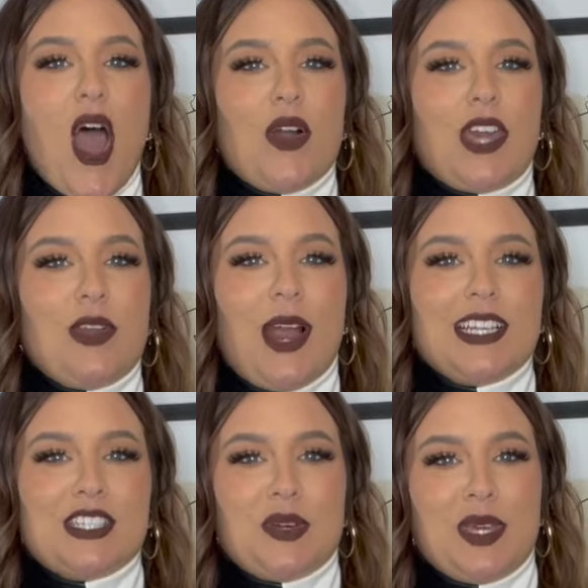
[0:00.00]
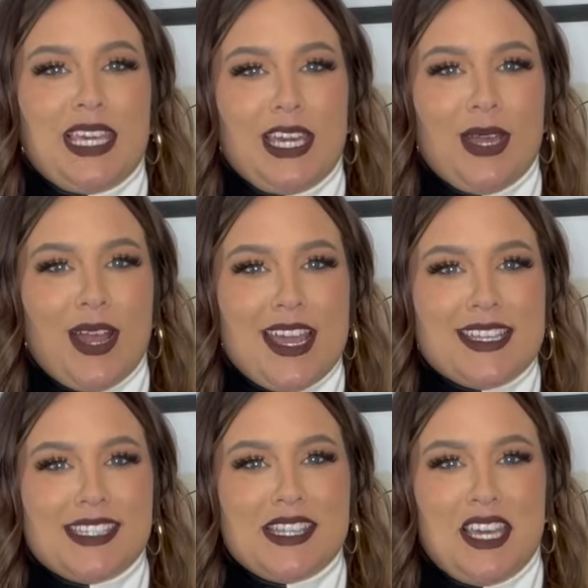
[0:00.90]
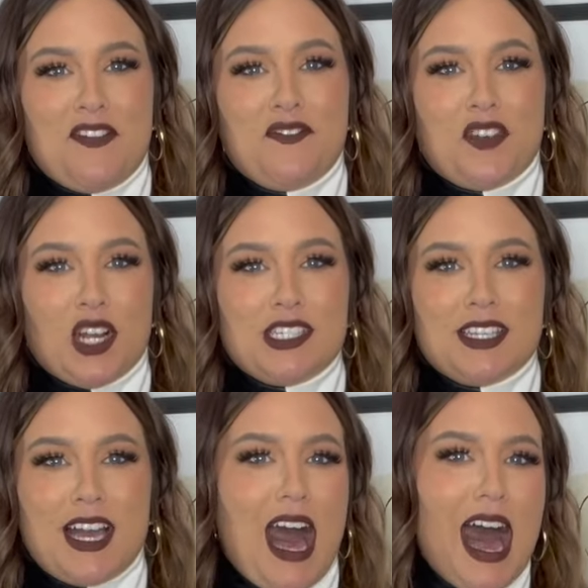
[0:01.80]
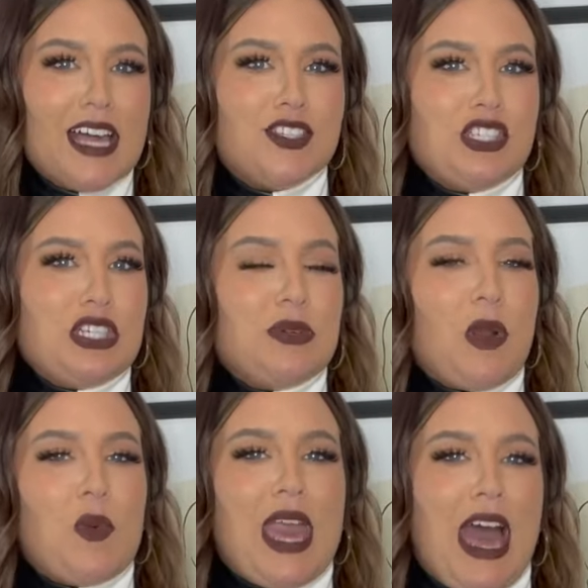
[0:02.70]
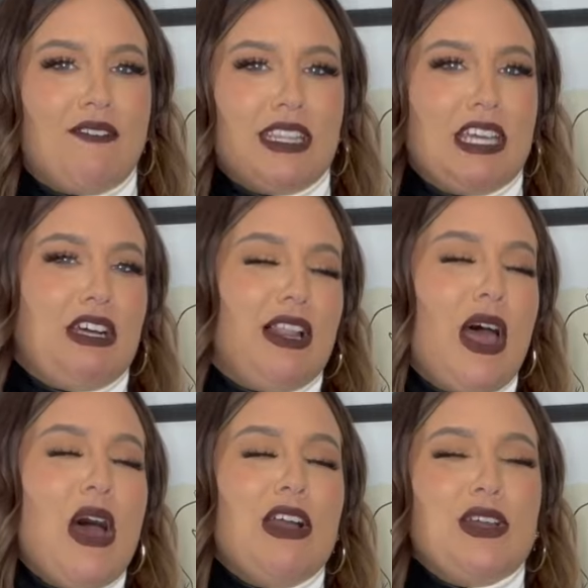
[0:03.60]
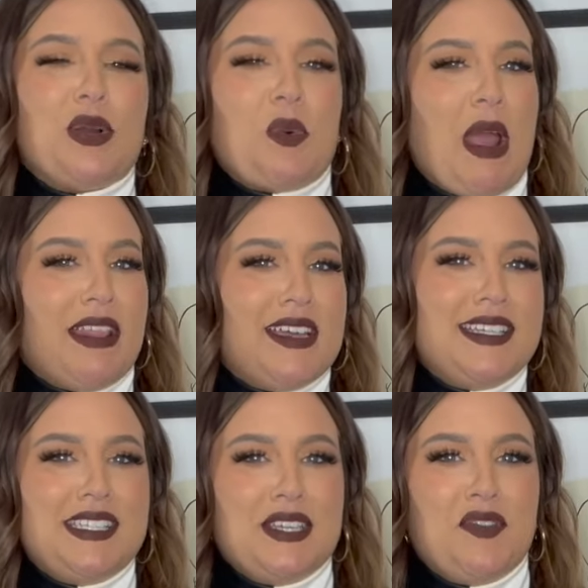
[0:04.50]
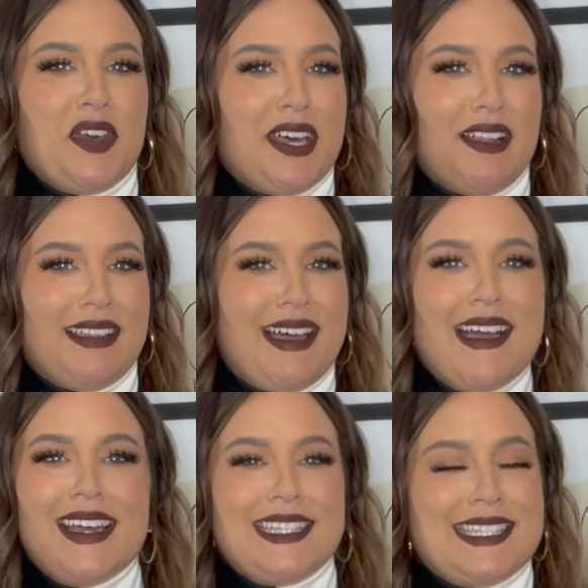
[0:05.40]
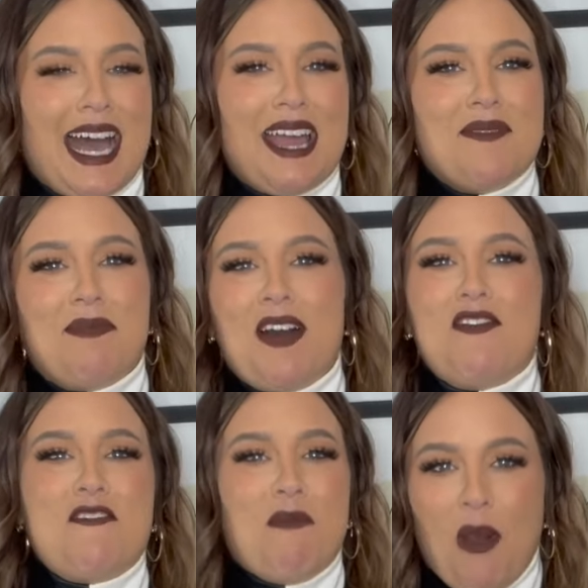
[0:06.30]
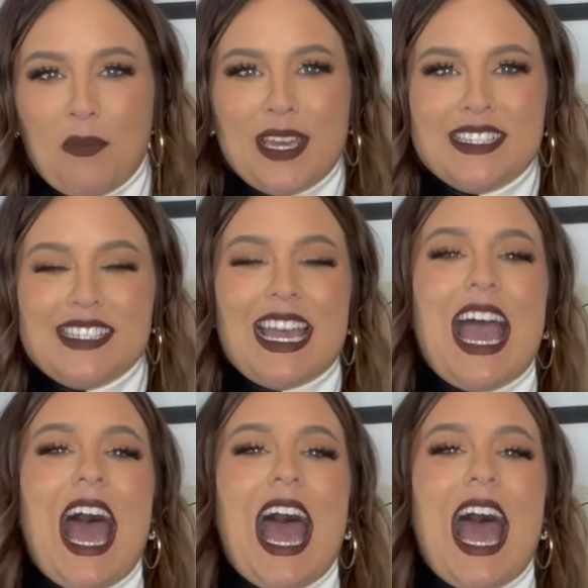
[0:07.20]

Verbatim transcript: Okay guys, so here is the first costume. We have a little Corella DeVille type of a moment.